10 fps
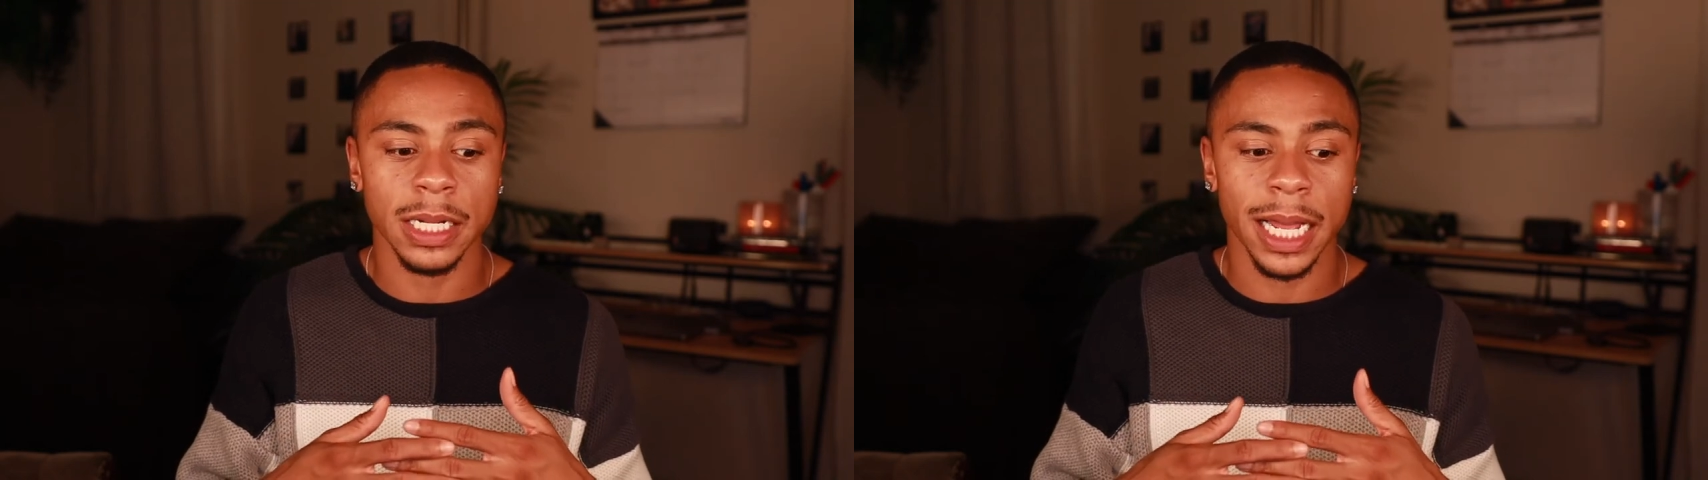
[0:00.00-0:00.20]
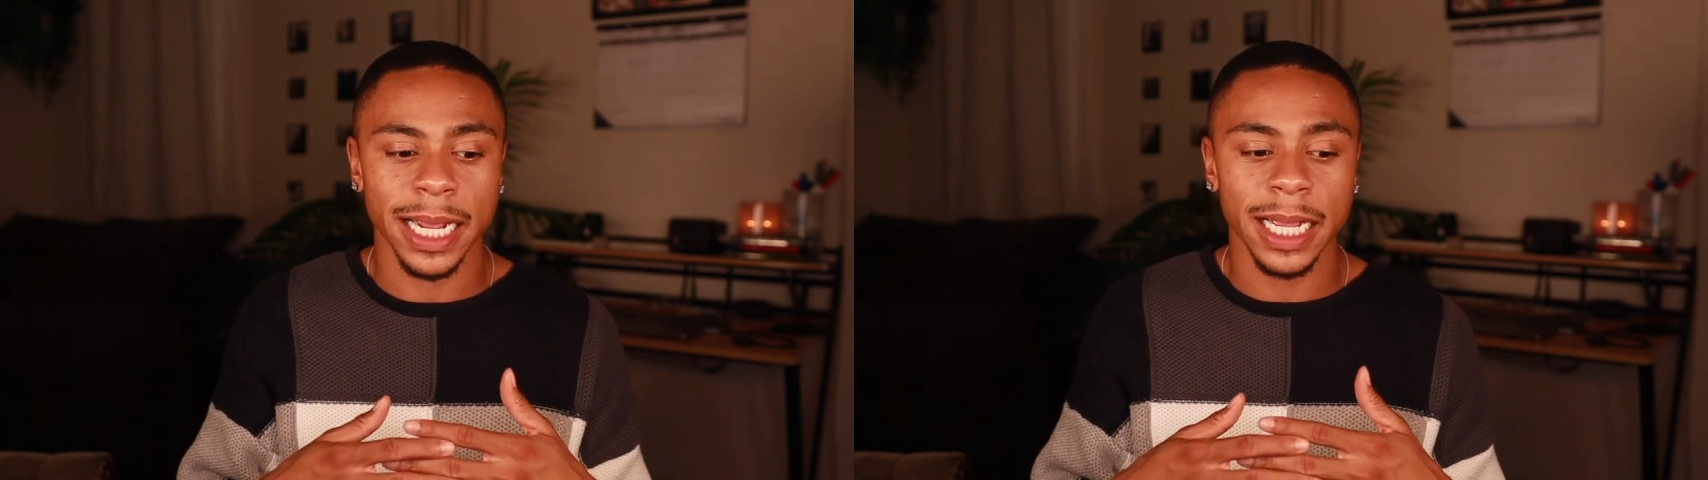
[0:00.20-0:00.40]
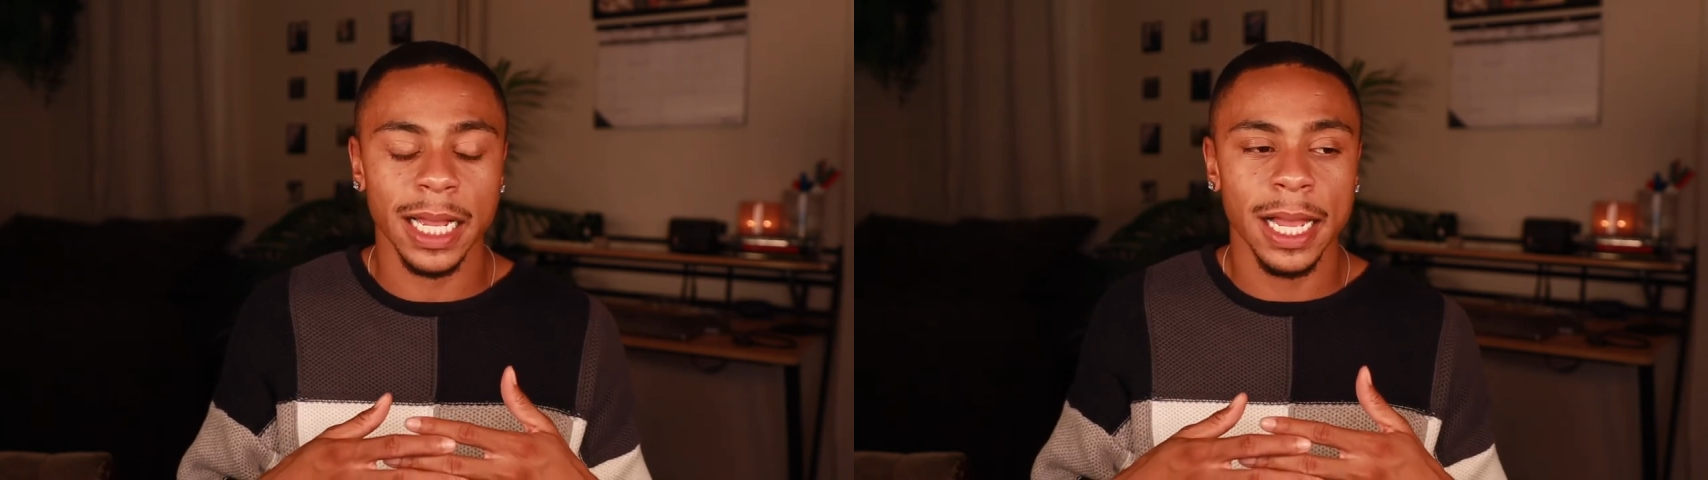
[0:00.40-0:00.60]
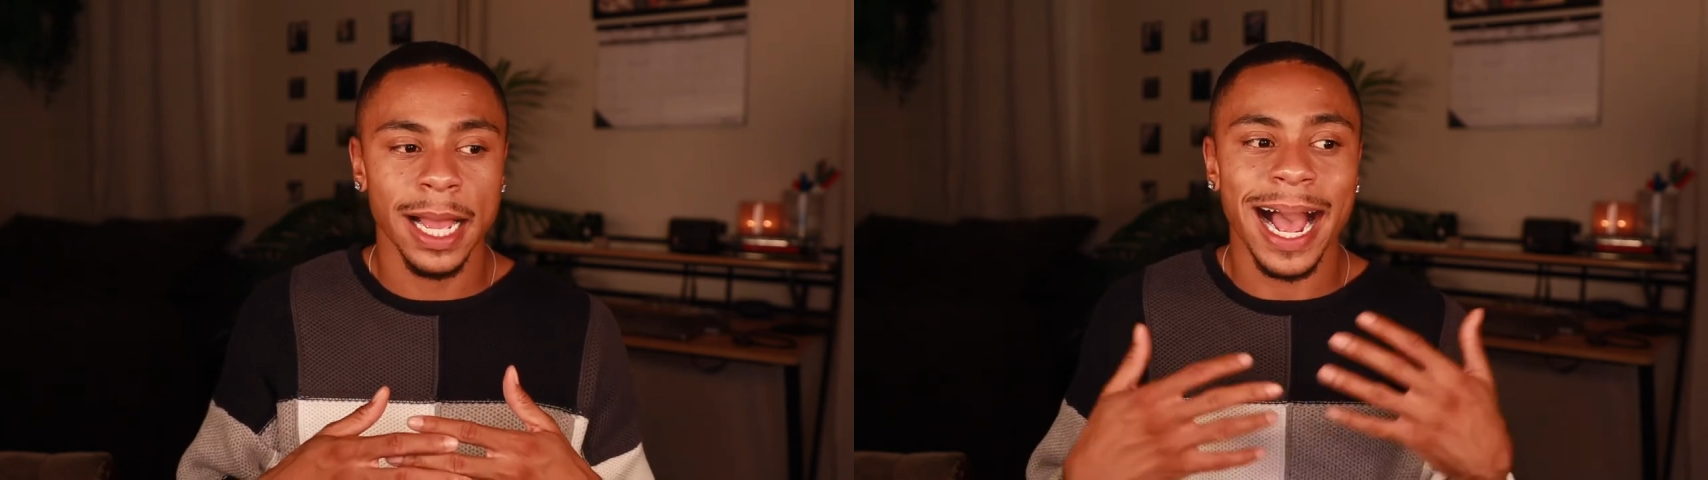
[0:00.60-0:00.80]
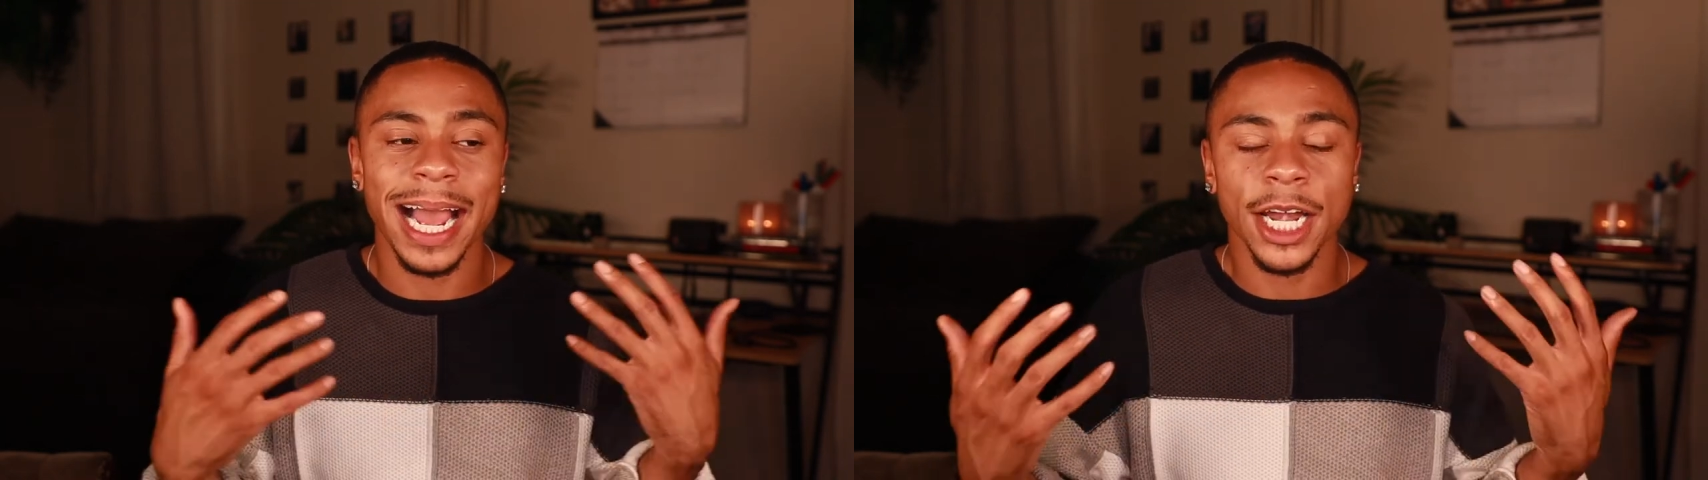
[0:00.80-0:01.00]
Like,
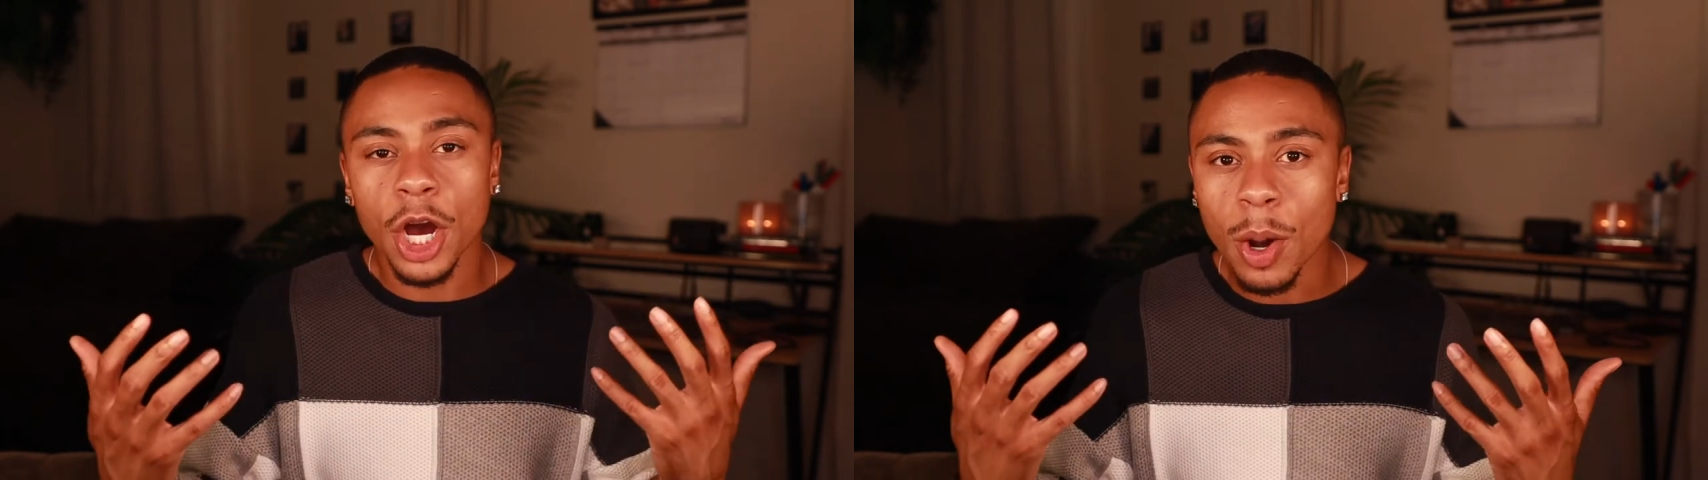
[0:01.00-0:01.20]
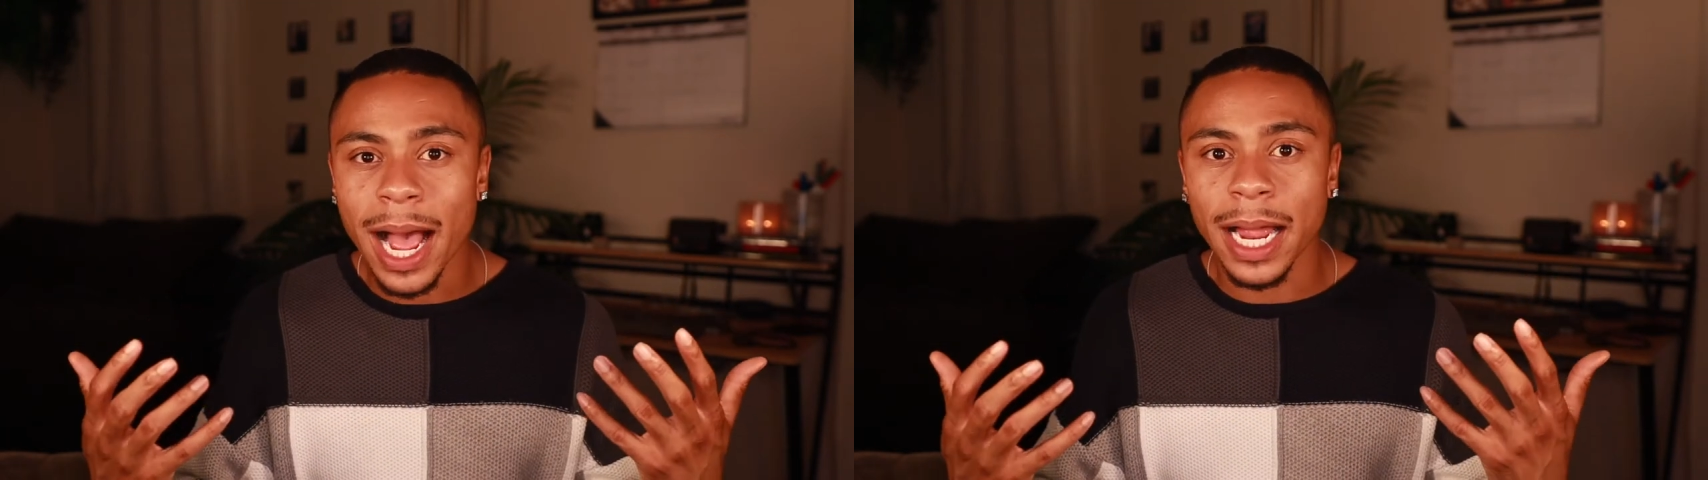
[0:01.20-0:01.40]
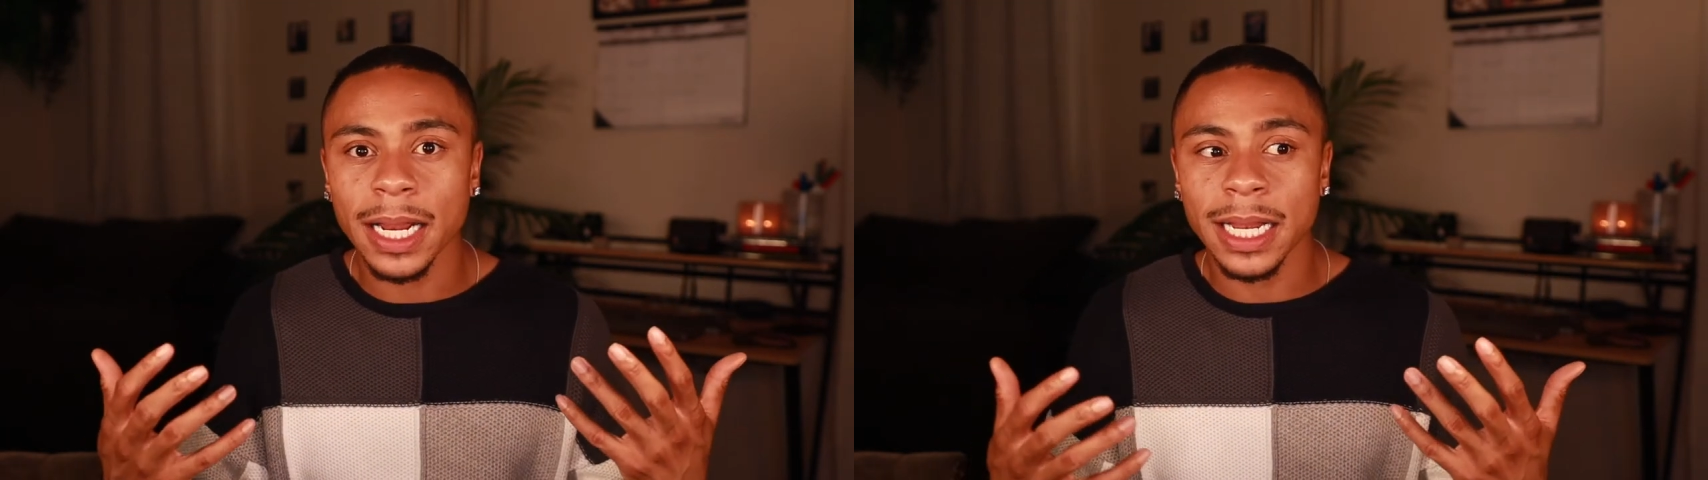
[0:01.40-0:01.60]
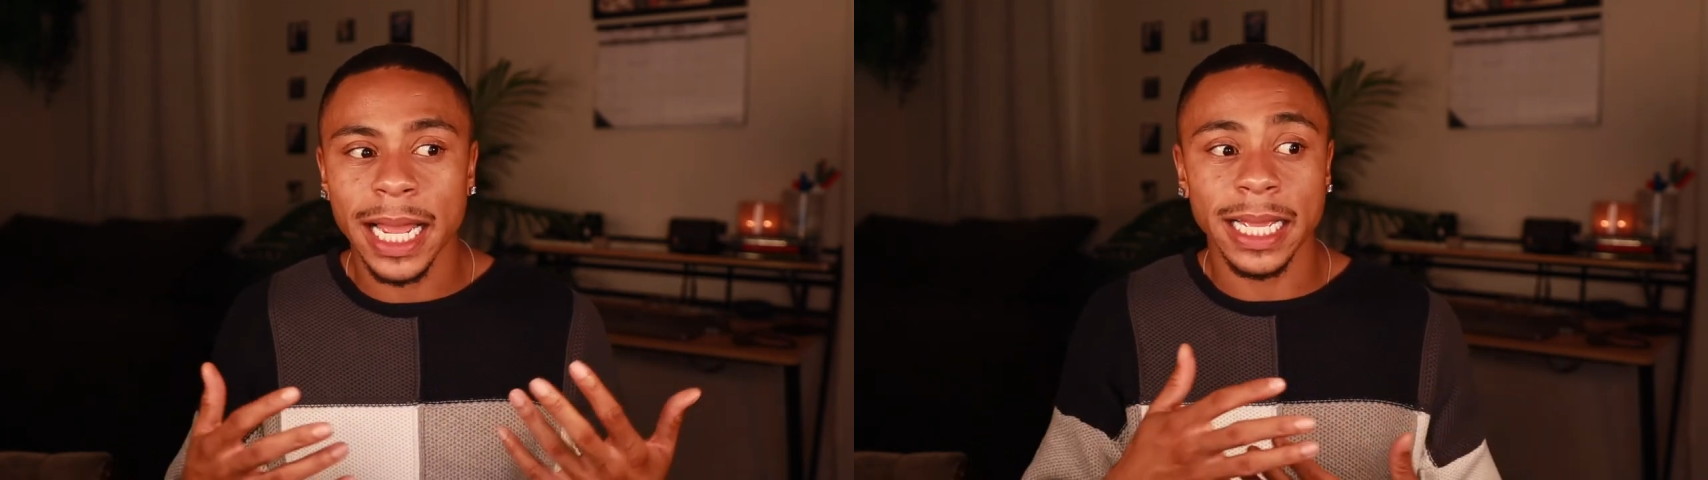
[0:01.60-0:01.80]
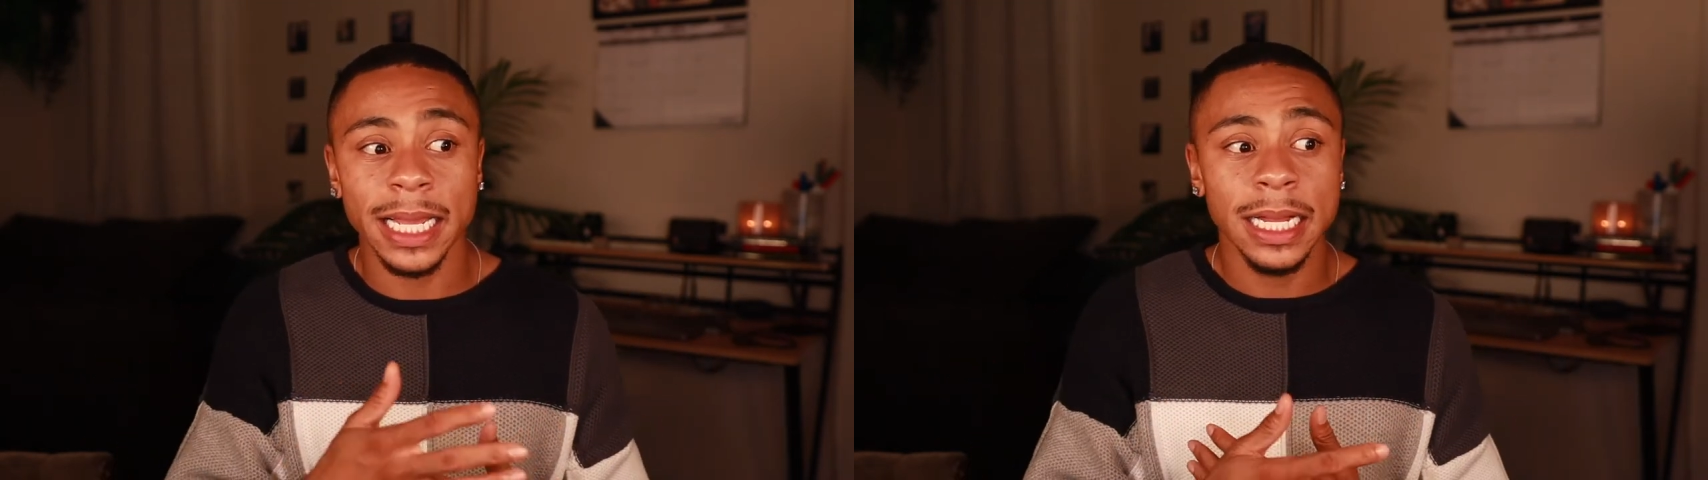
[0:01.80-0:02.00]
I know how to, like,